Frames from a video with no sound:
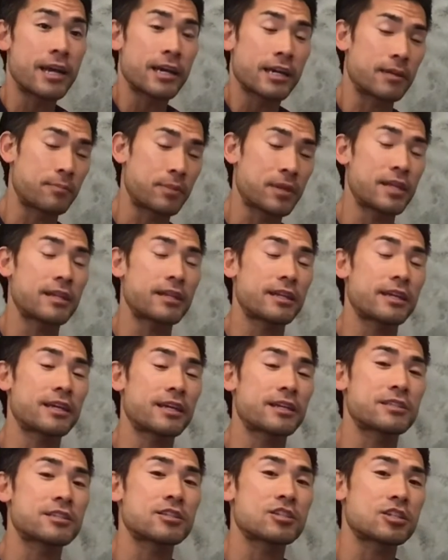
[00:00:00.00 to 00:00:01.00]
competed
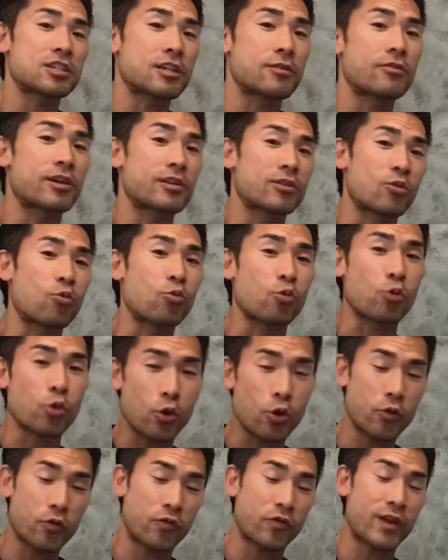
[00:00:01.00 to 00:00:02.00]
against each other at the
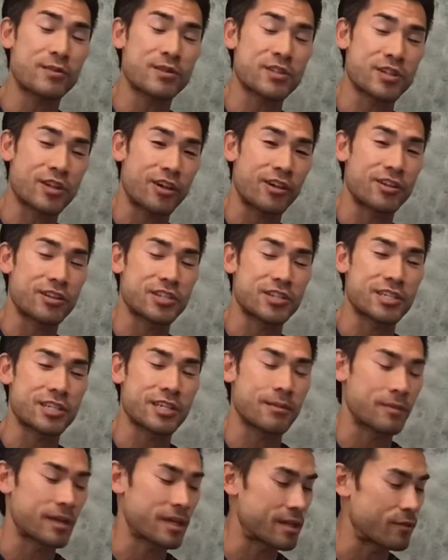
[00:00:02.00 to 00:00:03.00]
world famous
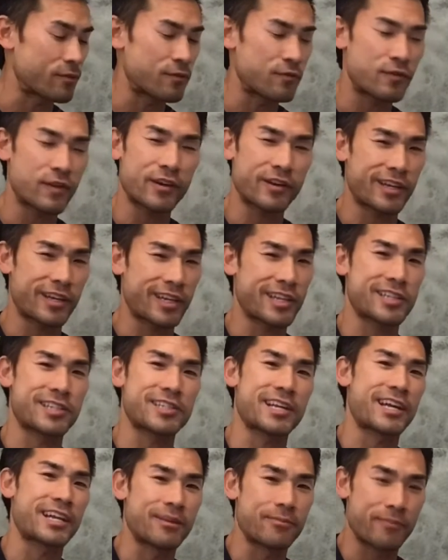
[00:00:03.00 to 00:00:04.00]
Coliseum in a very
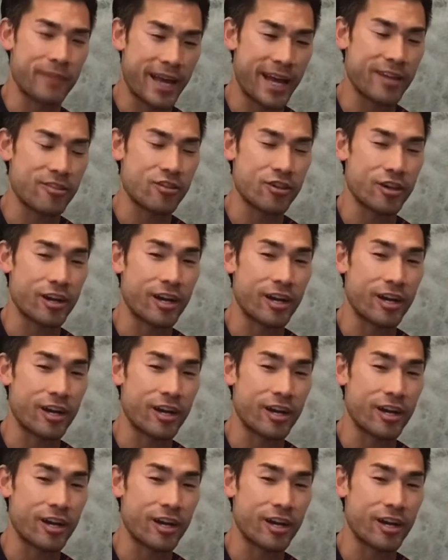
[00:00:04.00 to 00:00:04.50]
exciting match.